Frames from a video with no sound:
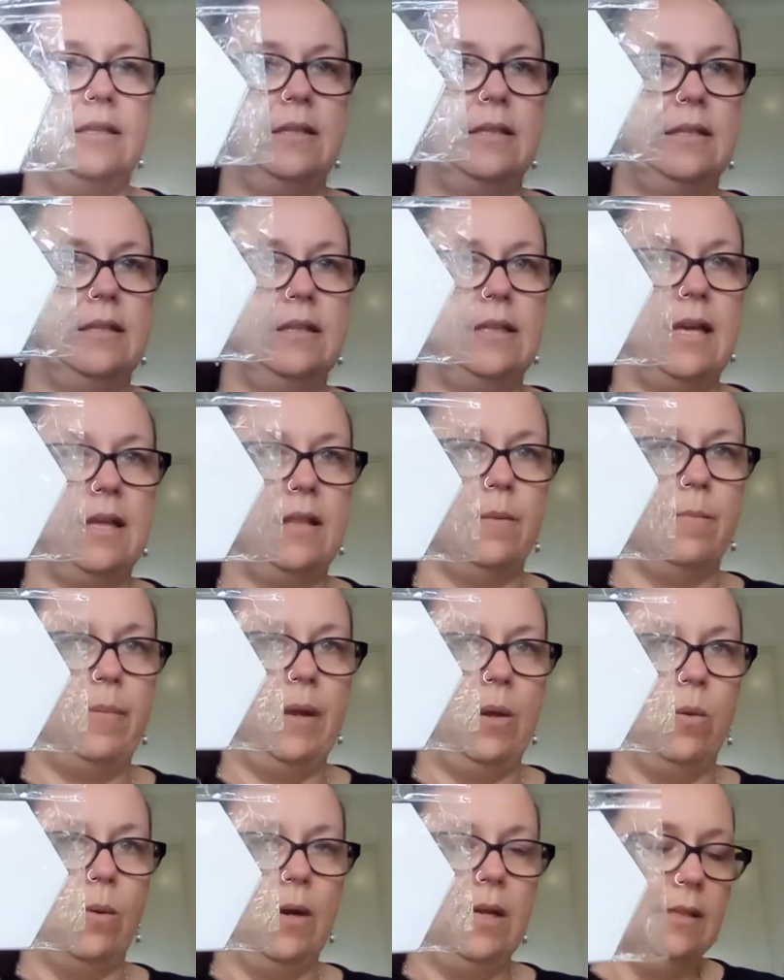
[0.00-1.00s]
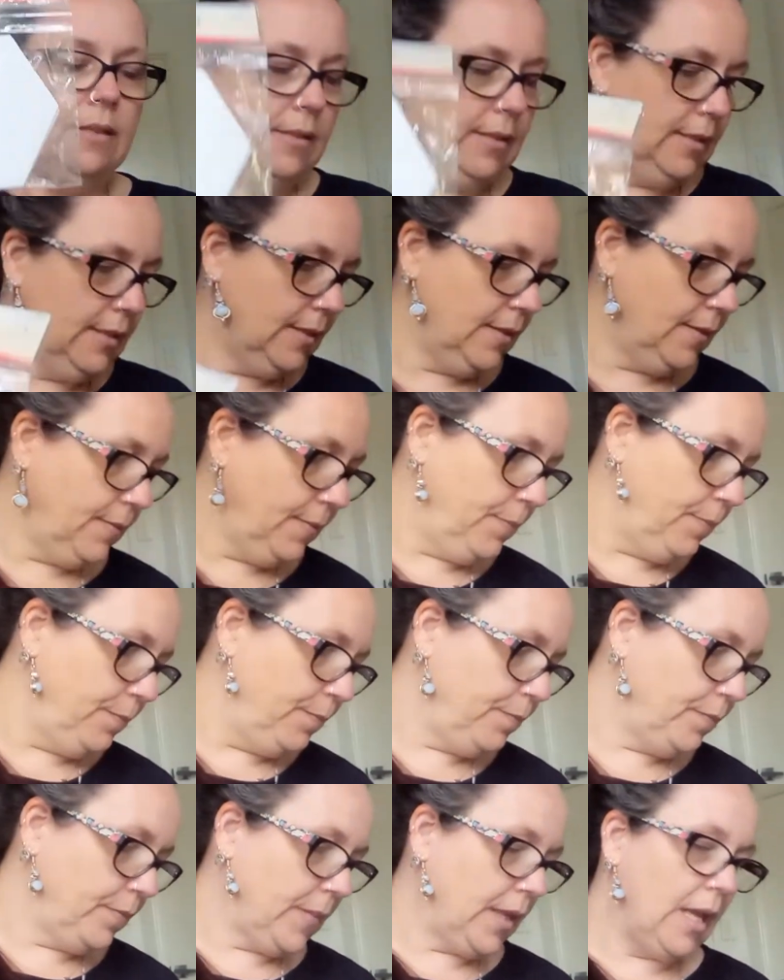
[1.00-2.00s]
they're the big ones.
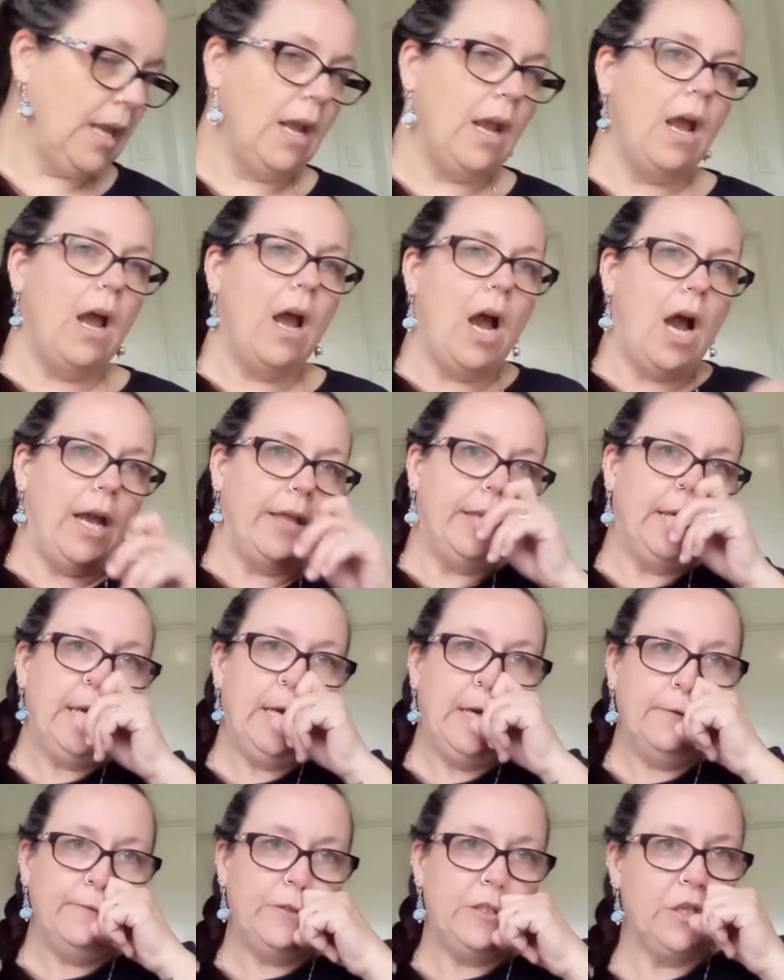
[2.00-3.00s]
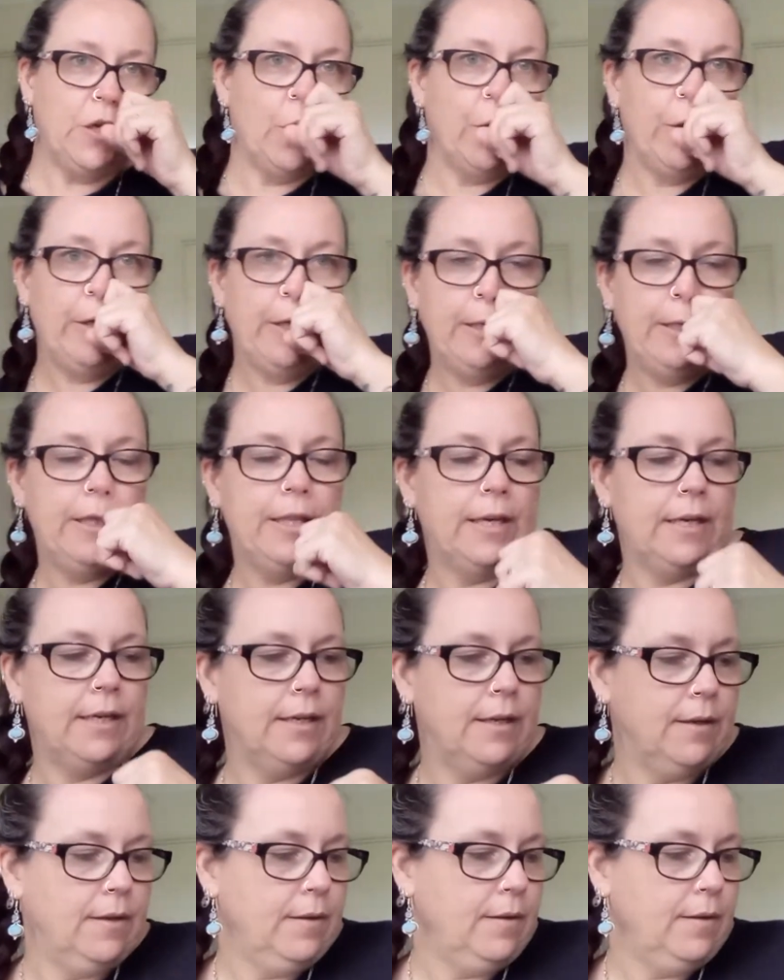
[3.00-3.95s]
I think I've showed in the